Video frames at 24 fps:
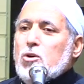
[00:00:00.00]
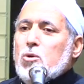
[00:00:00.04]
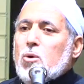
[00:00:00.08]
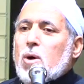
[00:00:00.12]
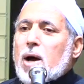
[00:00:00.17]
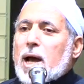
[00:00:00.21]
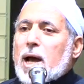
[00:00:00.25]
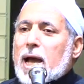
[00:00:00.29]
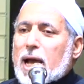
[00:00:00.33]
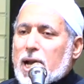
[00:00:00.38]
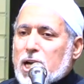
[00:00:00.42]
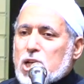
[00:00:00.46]

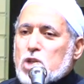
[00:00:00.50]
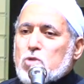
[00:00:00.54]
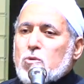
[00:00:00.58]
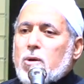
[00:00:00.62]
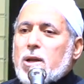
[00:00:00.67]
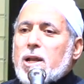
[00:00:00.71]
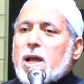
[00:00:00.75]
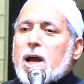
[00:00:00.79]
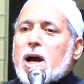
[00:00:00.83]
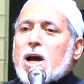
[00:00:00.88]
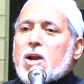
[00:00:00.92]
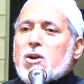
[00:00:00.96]
you
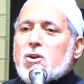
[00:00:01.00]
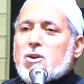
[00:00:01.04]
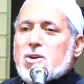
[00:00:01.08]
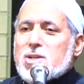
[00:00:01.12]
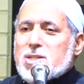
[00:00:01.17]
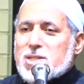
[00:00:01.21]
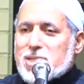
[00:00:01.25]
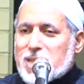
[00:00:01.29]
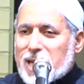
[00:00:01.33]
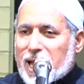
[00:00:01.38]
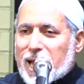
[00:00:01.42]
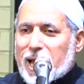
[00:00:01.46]
actually
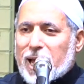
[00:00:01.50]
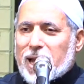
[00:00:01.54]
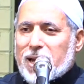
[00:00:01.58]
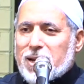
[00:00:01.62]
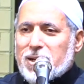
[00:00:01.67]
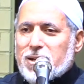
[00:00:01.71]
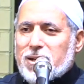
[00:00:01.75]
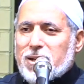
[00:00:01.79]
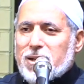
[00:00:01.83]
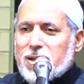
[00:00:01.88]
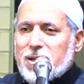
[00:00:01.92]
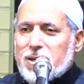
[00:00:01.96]

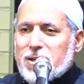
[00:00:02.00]
understand